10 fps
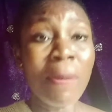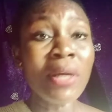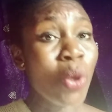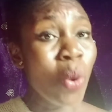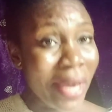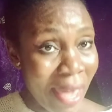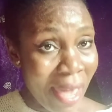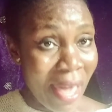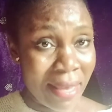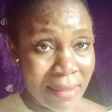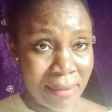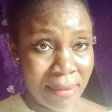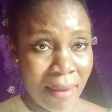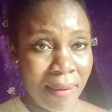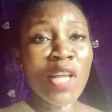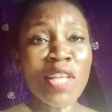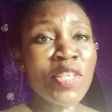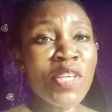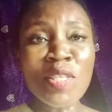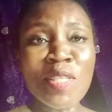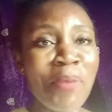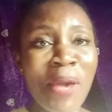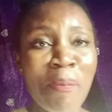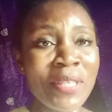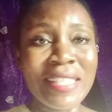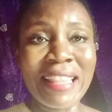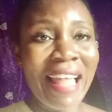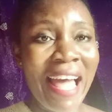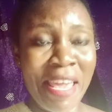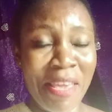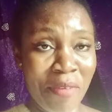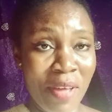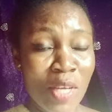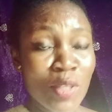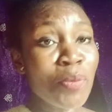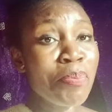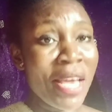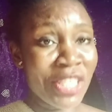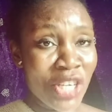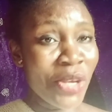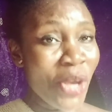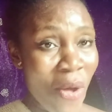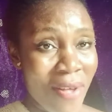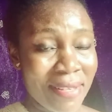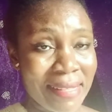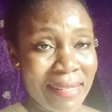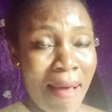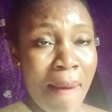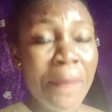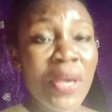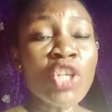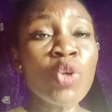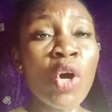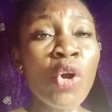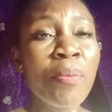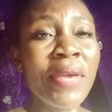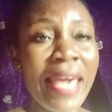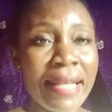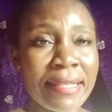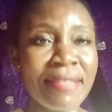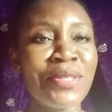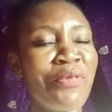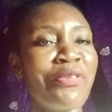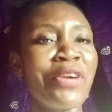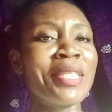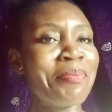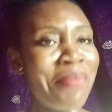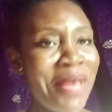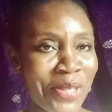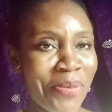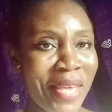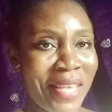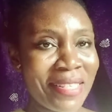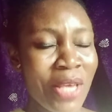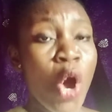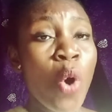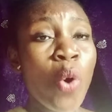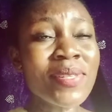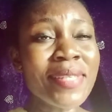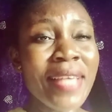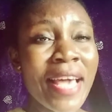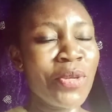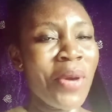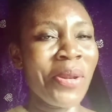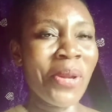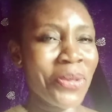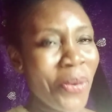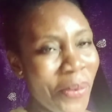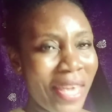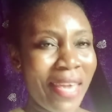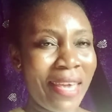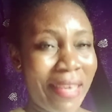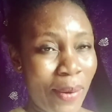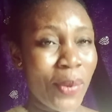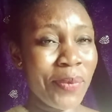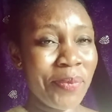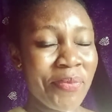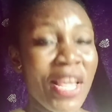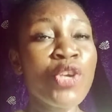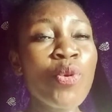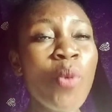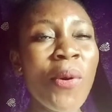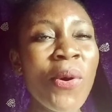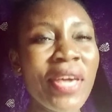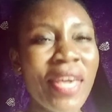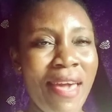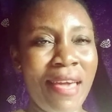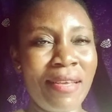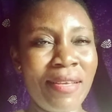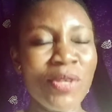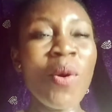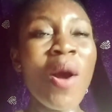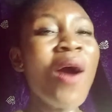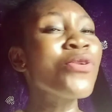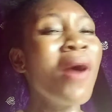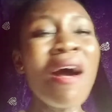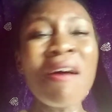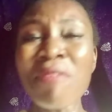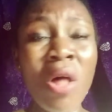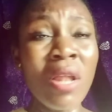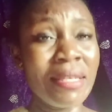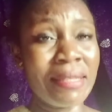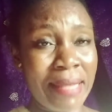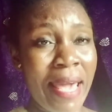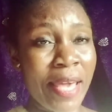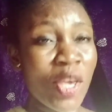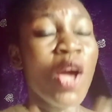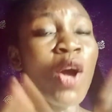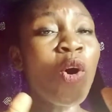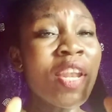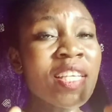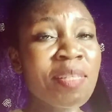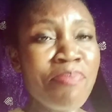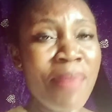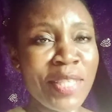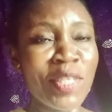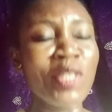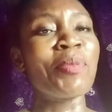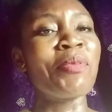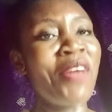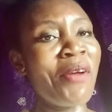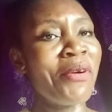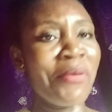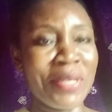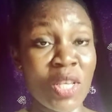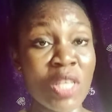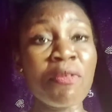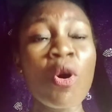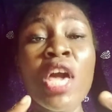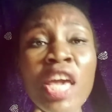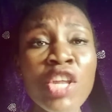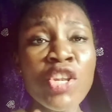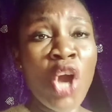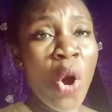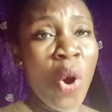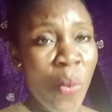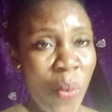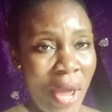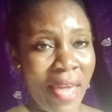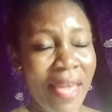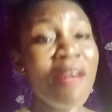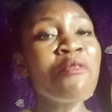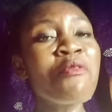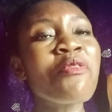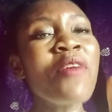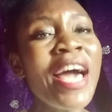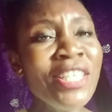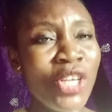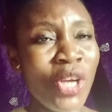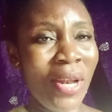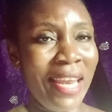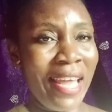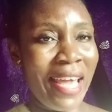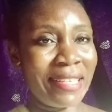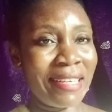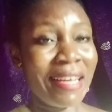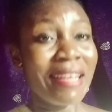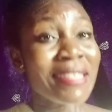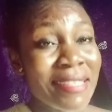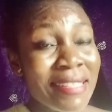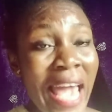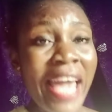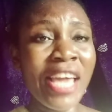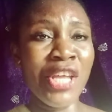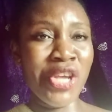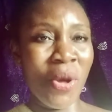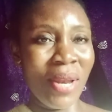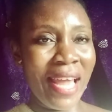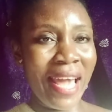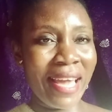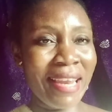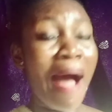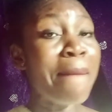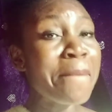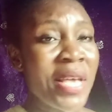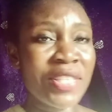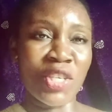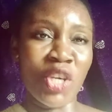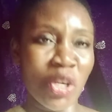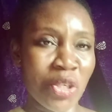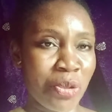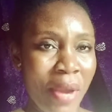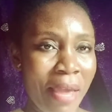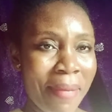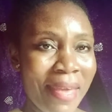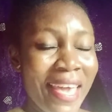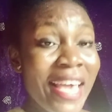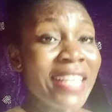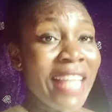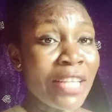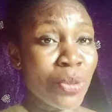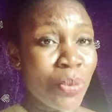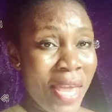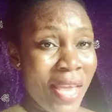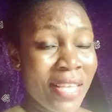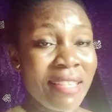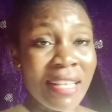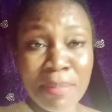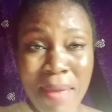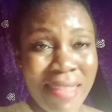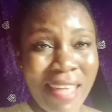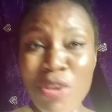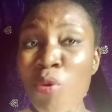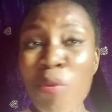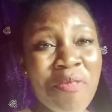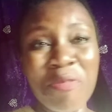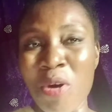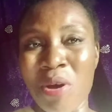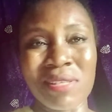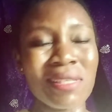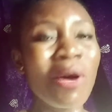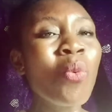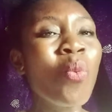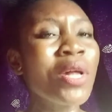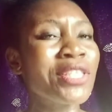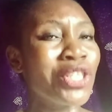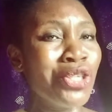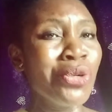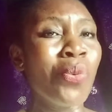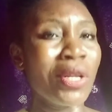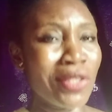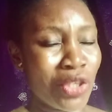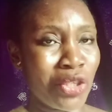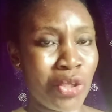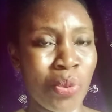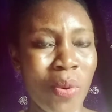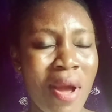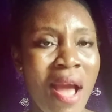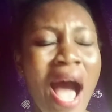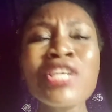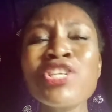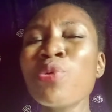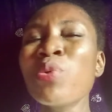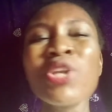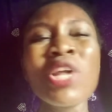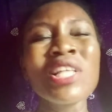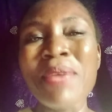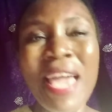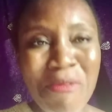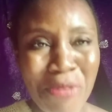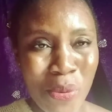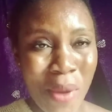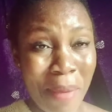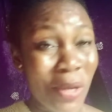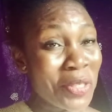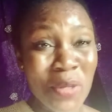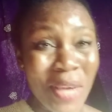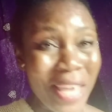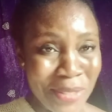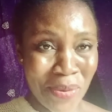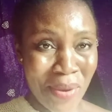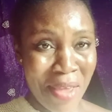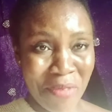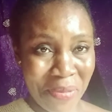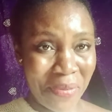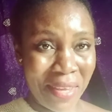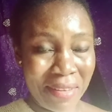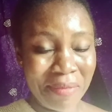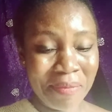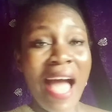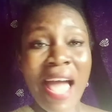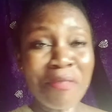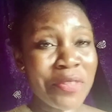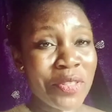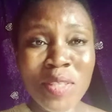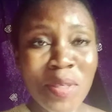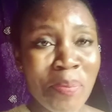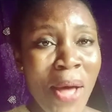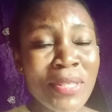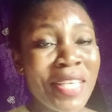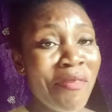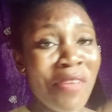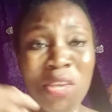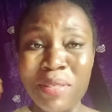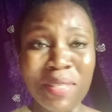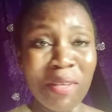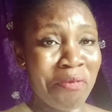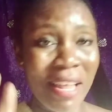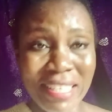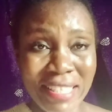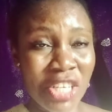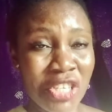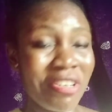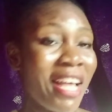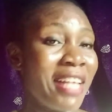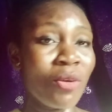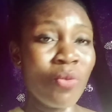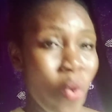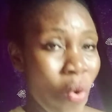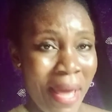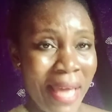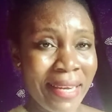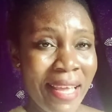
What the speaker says: But who cares? Not use people's life to measure yours, because you're going to be getting different measurements. Who says you are not okay, girl? You are okay. You have all it takes. God has made you to be very resourceful in your own way. Find your lane. Stay in your lane and meet your dream. In that manner, you will be focused on what you want to do, and you will not be everywhere because you can do everything. I have talked about giving yourself validation as a woman.